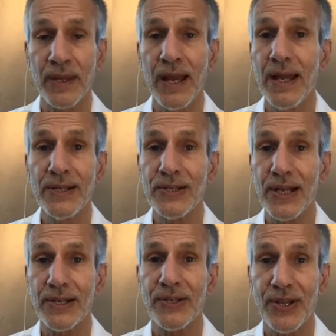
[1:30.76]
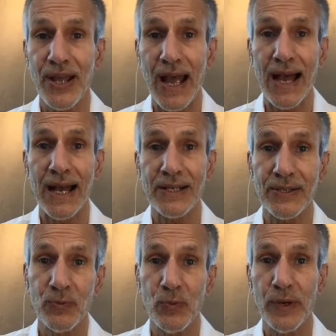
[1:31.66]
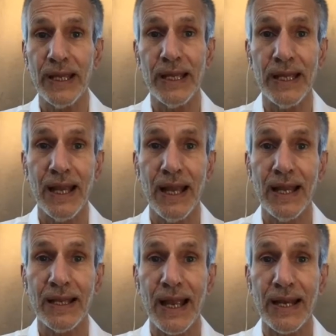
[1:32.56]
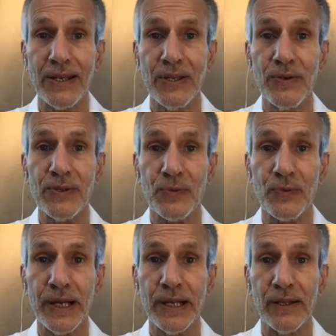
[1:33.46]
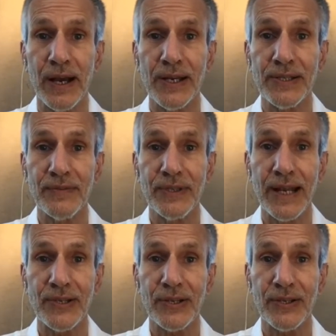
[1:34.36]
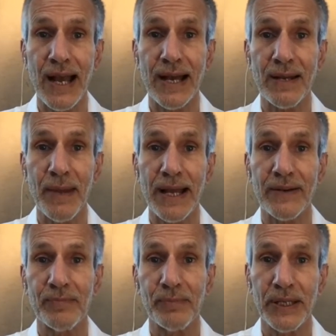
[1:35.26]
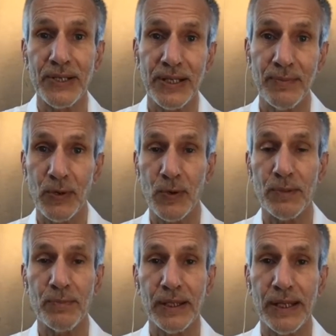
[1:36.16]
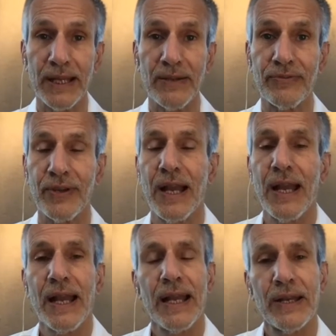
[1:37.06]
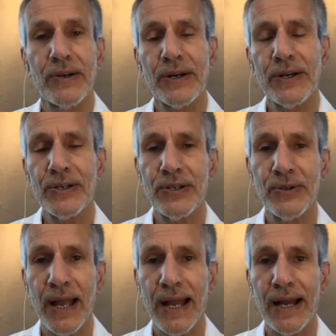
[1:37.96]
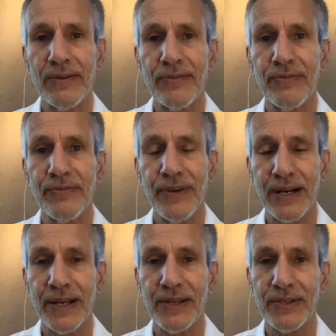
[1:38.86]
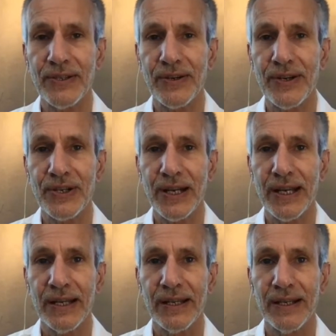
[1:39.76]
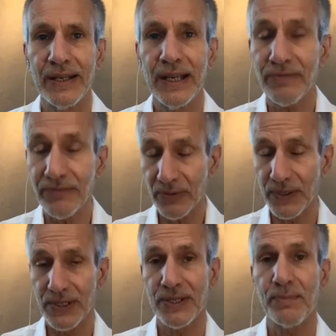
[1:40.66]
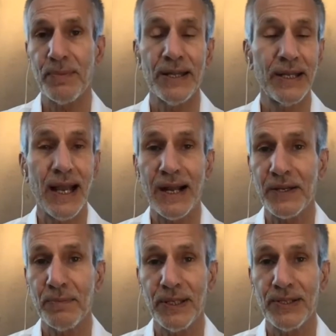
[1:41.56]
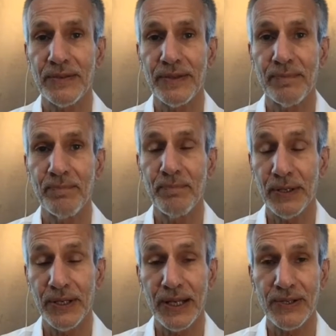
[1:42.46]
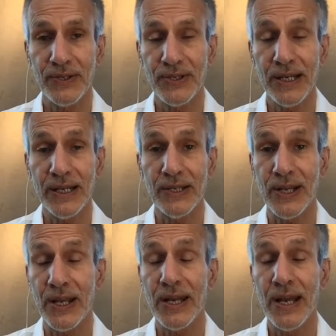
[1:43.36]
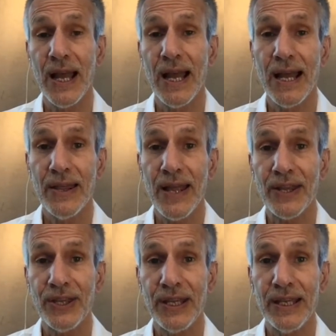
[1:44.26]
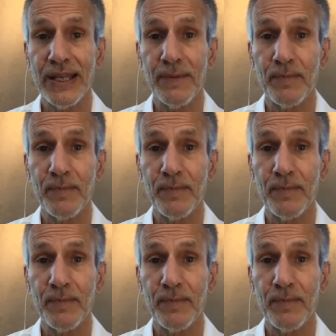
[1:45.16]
such that we can use real laws of nature, not a matter of placebo or belief, in order to have various nourishing influences upon the occupants of the buildings or cities. And that the